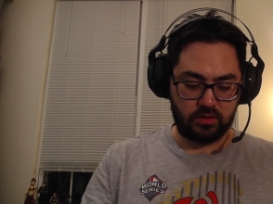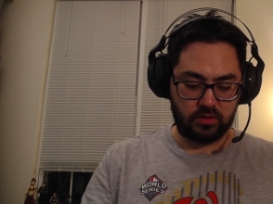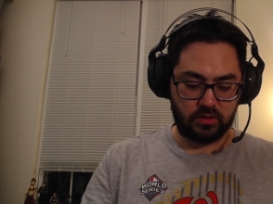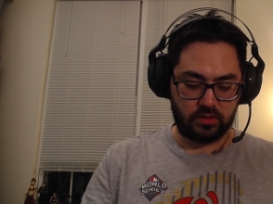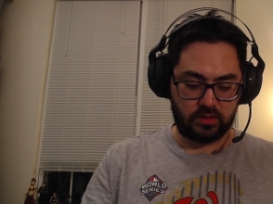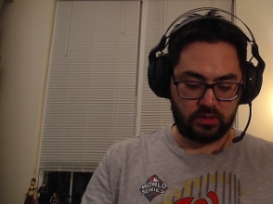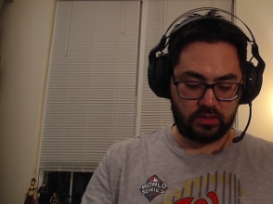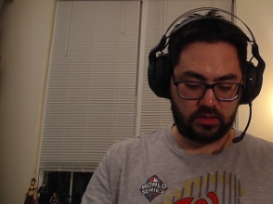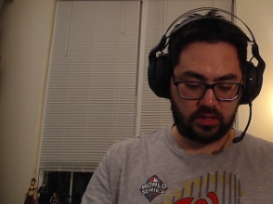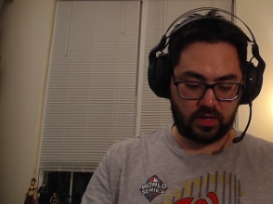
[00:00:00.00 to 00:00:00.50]

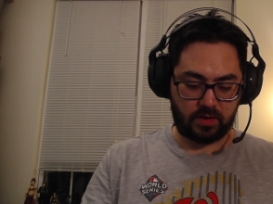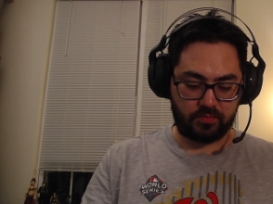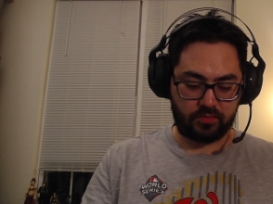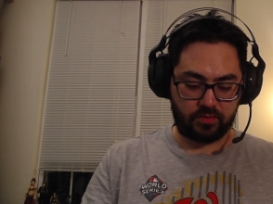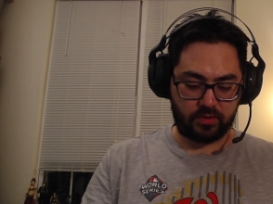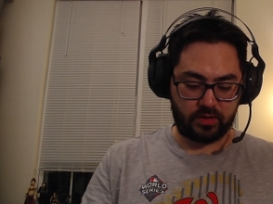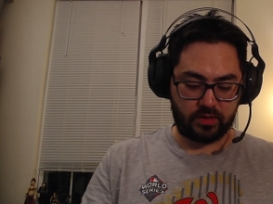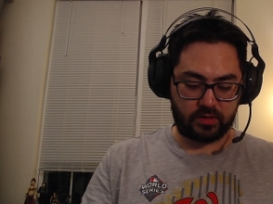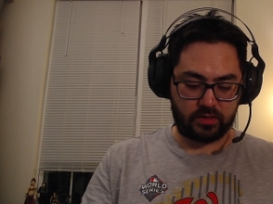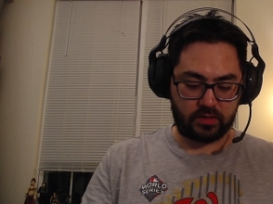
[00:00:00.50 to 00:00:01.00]

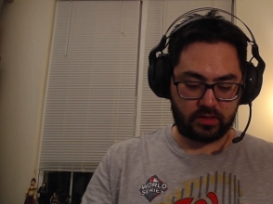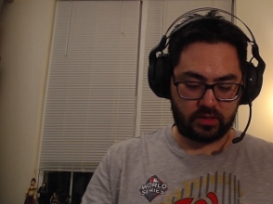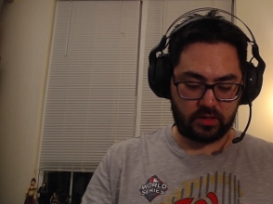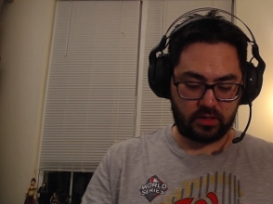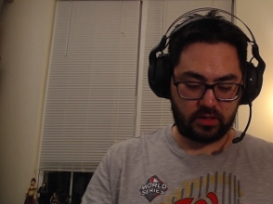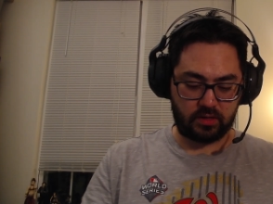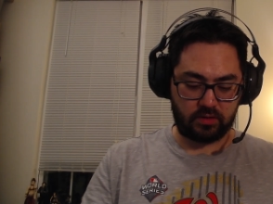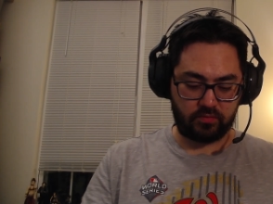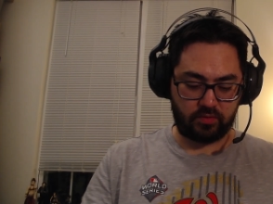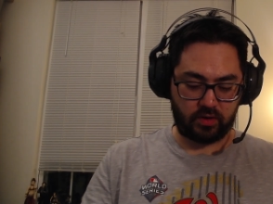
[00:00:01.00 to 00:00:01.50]
separate
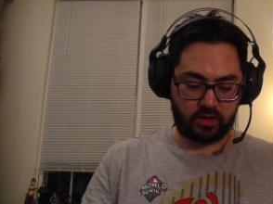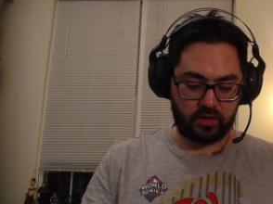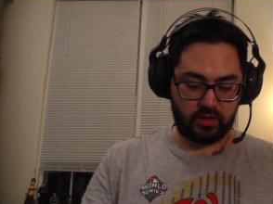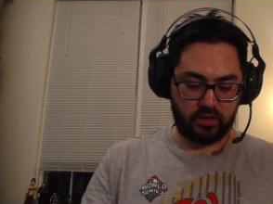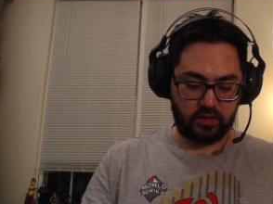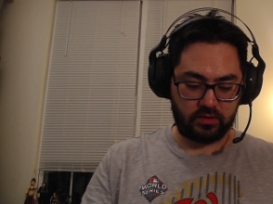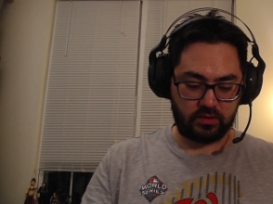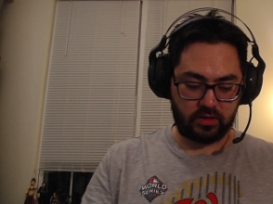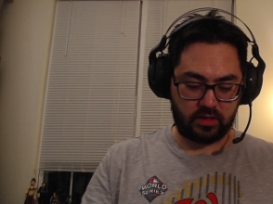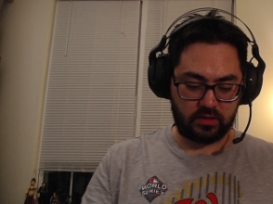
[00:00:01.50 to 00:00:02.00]

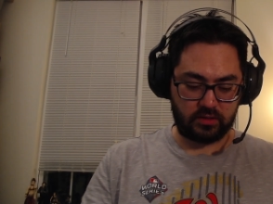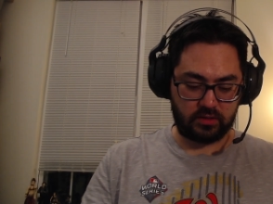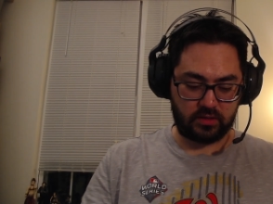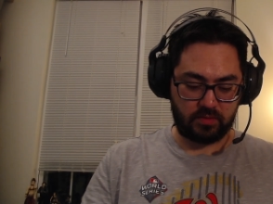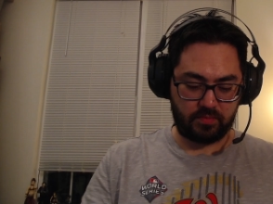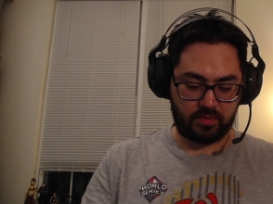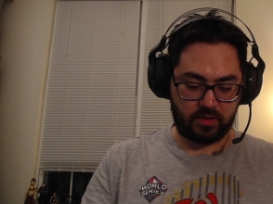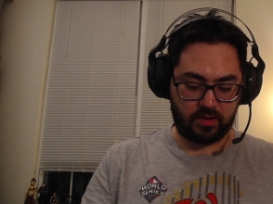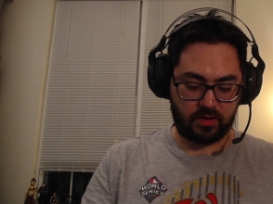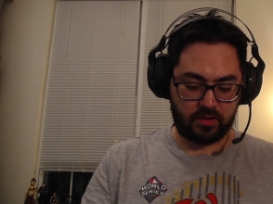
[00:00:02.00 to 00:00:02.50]
rookies, so that's
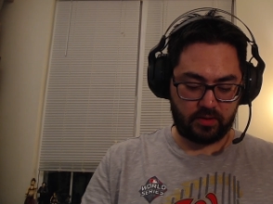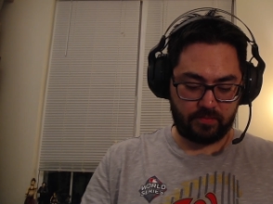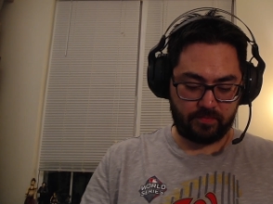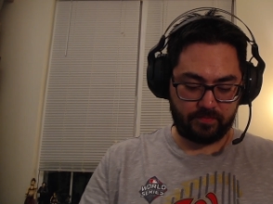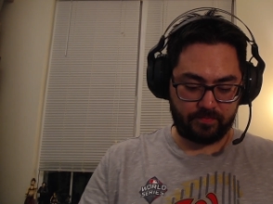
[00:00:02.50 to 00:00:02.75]
not bad.